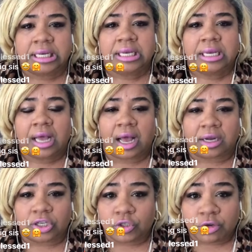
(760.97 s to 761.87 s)
uh,
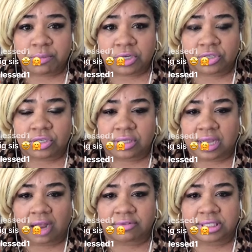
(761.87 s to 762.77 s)
contributors to the
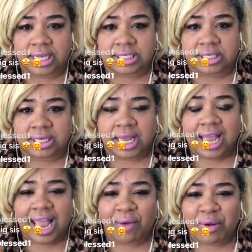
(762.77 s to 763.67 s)
conversation,
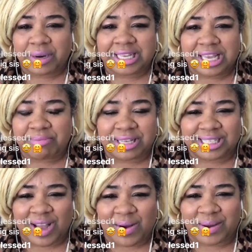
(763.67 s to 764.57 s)
and we want to keep this
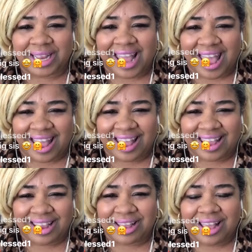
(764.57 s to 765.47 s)
going.
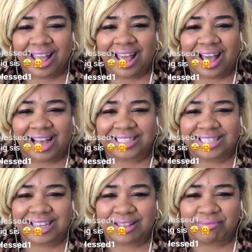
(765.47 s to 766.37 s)
Hey, I
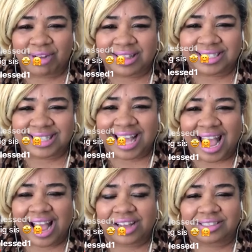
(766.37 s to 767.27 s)
see the brothers in the
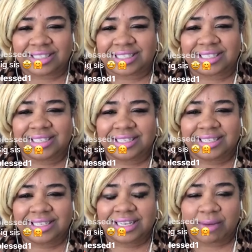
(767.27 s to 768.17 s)
house.
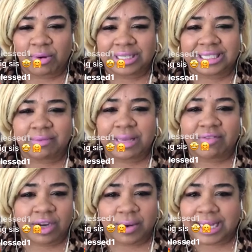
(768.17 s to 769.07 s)
Come on, send me a
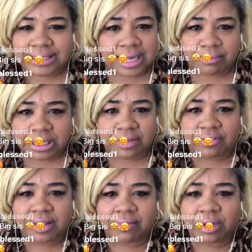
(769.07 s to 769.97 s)
request. I'm looking for
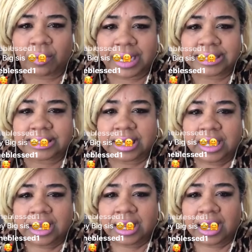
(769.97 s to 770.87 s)
that request.
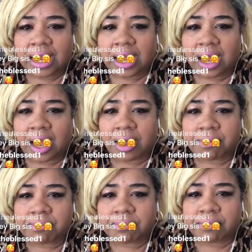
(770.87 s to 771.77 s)

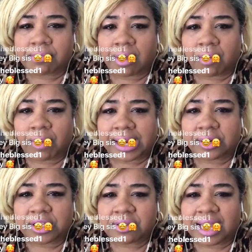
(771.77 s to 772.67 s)
Um, I'm waiting
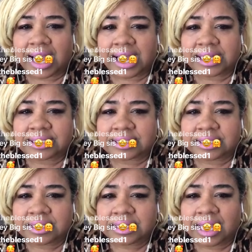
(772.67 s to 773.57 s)
on you guys.
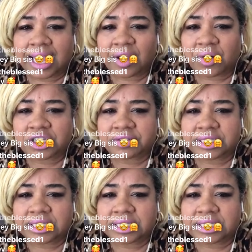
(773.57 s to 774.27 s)
Hey, Audrey.